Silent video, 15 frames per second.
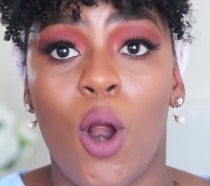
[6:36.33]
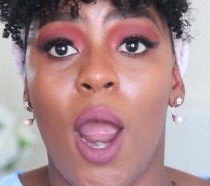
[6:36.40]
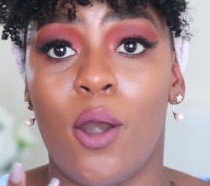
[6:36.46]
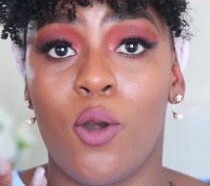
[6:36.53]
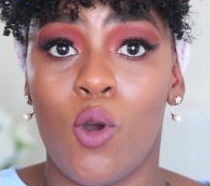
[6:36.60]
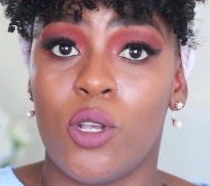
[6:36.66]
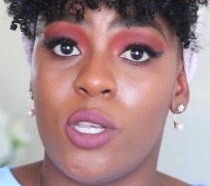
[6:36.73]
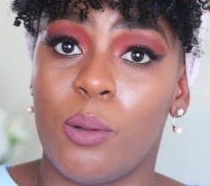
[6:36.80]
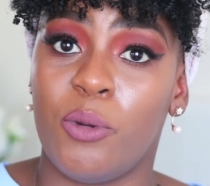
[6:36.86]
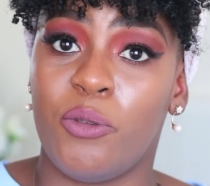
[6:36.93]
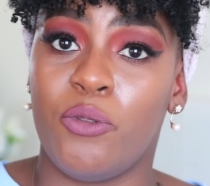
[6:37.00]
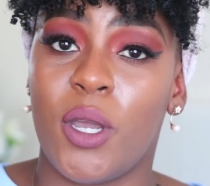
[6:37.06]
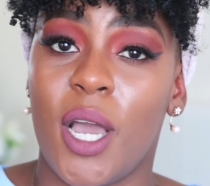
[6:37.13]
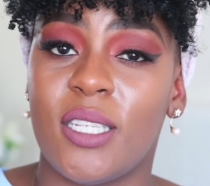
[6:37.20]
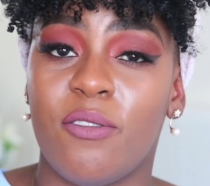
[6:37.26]
I know some
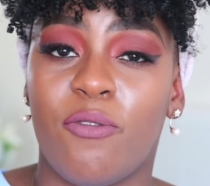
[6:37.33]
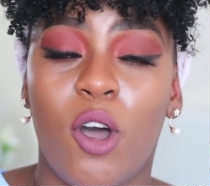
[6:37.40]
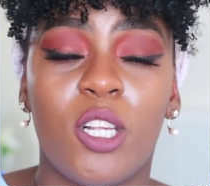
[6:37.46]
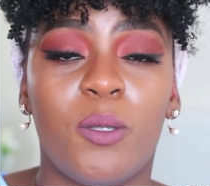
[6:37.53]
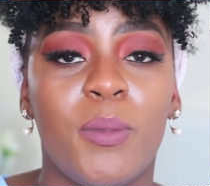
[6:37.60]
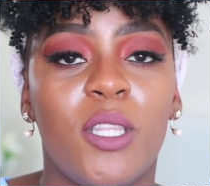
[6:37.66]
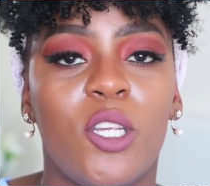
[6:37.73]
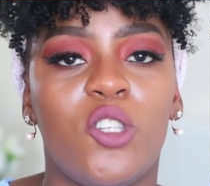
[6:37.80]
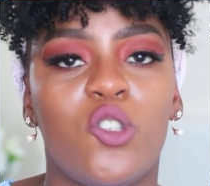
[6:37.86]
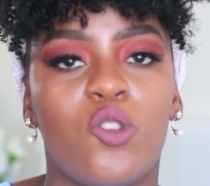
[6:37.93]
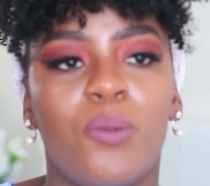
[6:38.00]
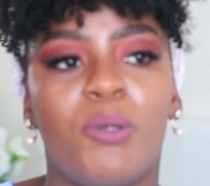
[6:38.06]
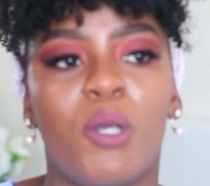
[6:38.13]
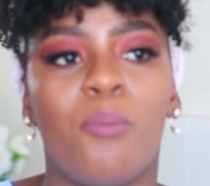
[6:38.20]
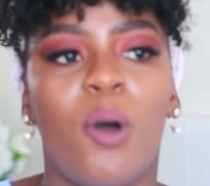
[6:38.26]
of you guys have asked me in the
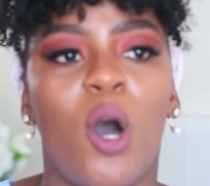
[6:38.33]
description